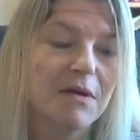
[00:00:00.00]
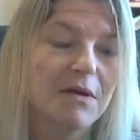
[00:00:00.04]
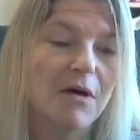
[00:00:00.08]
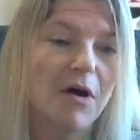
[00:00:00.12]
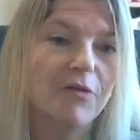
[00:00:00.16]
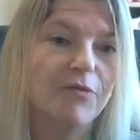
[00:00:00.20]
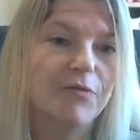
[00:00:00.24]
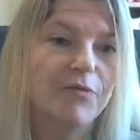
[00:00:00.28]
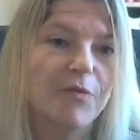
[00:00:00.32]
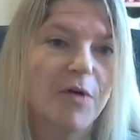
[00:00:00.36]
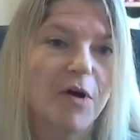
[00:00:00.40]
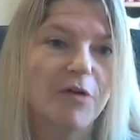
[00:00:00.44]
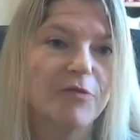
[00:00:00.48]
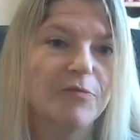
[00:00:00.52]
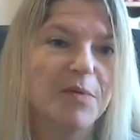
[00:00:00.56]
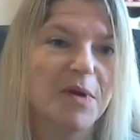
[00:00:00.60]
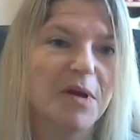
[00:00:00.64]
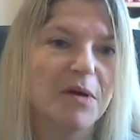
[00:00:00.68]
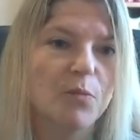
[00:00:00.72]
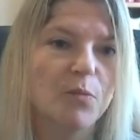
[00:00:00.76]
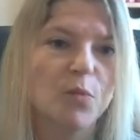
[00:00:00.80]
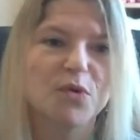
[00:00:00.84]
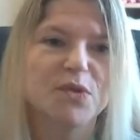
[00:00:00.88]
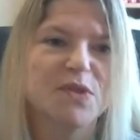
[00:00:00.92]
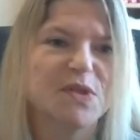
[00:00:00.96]
I've been
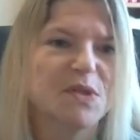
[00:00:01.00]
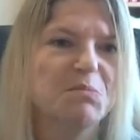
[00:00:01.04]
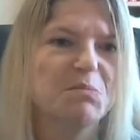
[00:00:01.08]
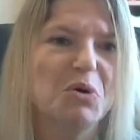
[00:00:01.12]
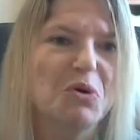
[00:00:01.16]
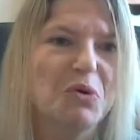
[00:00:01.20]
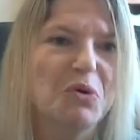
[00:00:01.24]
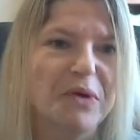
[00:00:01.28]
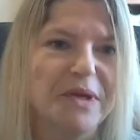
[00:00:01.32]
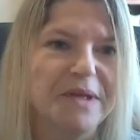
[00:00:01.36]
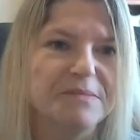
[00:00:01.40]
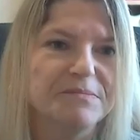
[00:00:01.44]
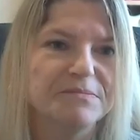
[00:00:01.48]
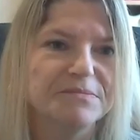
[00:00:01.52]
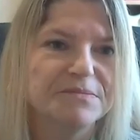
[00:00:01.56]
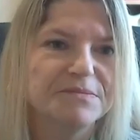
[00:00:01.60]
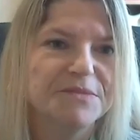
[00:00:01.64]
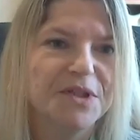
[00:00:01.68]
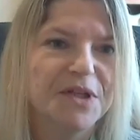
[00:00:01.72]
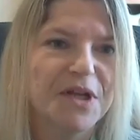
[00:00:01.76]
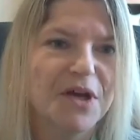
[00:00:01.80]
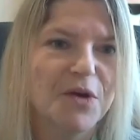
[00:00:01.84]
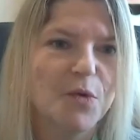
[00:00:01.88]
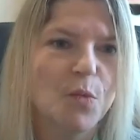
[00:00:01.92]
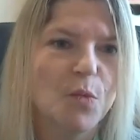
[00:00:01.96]
like, what's the point?
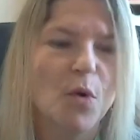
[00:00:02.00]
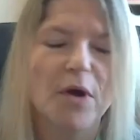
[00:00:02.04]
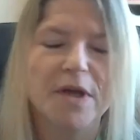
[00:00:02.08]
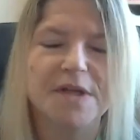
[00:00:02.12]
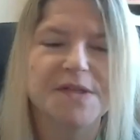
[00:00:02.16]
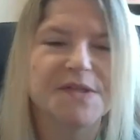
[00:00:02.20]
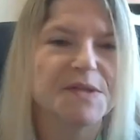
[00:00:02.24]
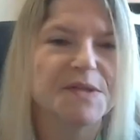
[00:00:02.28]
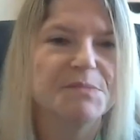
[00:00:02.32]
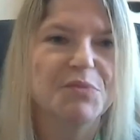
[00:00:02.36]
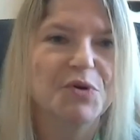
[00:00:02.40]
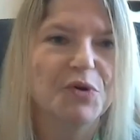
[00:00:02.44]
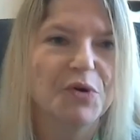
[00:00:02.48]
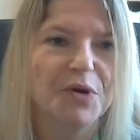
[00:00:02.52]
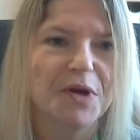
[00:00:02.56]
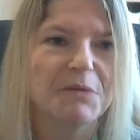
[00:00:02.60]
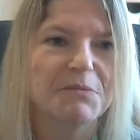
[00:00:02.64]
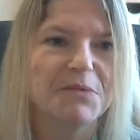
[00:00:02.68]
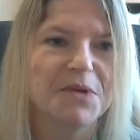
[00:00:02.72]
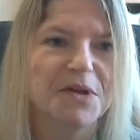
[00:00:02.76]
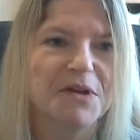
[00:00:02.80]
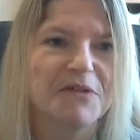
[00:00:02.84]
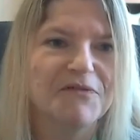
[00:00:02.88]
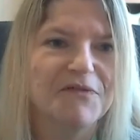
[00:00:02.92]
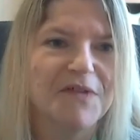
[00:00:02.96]
You know, what is the point? I'm
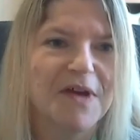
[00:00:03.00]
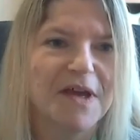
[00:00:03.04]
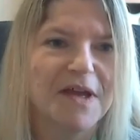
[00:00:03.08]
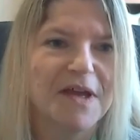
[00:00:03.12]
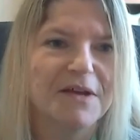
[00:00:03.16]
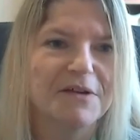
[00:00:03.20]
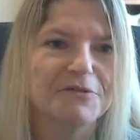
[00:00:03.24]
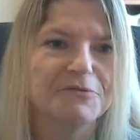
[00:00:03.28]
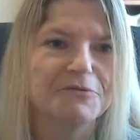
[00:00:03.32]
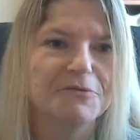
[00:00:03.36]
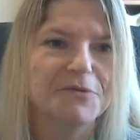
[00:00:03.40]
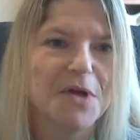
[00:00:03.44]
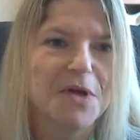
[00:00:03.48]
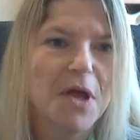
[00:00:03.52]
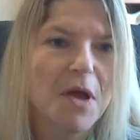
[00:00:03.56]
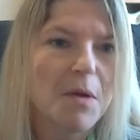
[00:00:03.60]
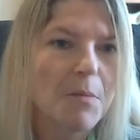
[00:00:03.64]
going to fail.